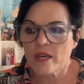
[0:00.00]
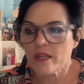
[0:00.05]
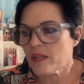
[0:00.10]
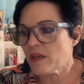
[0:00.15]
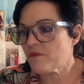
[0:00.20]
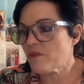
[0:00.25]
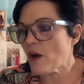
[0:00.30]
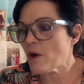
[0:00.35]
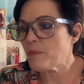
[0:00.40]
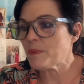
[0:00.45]

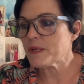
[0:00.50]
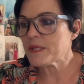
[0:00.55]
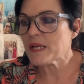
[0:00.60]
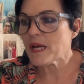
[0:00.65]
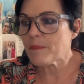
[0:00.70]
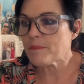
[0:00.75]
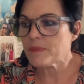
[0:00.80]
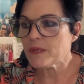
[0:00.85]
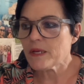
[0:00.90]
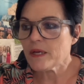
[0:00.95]
They've opened
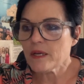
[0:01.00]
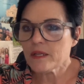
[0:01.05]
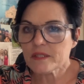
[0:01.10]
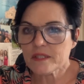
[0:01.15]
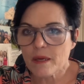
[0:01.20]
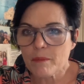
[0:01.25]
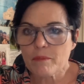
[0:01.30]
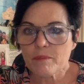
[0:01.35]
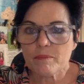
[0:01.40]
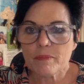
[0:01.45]
up
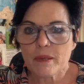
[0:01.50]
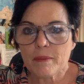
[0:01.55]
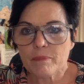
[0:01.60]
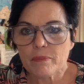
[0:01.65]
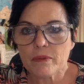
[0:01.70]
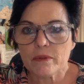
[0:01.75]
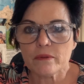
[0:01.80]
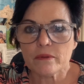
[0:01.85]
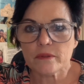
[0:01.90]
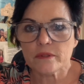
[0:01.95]
some
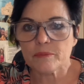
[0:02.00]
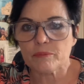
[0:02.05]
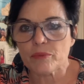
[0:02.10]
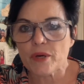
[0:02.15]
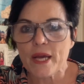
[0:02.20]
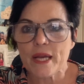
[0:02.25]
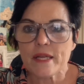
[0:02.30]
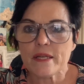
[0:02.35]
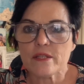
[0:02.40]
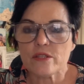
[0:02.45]
people's
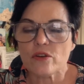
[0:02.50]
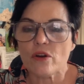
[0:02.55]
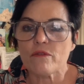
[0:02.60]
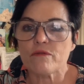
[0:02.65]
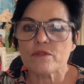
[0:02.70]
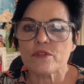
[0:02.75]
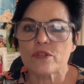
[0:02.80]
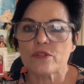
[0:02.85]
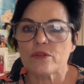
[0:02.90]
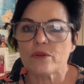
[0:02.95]
brains
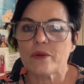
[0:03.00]
after